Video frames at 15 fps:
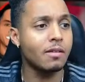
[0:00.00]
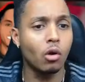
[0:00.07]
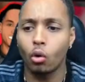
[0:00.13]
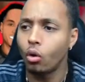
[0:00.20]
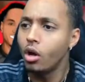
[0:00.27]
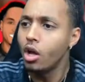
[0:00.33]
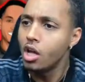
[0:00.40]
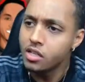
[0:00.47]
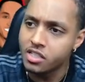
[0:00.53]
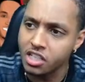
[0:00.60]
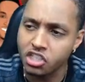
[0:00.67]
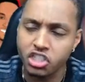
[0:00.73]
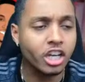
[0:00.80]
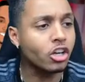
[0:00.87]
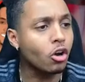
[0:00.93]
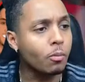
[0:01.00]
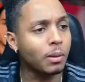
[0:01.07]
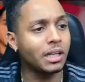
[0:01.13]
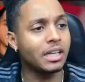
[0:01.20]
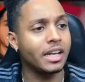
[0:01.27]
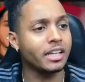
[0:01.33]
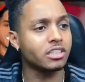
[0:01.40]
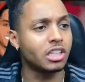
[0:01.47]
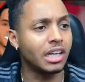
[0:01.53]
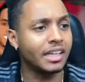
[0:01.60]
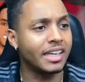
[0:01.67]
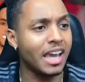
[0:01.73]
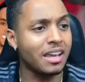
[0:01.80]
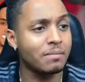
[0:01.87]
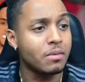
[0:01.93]
Or Zinchenko played an excellent
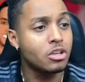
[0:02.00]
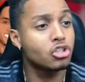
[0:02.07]
game.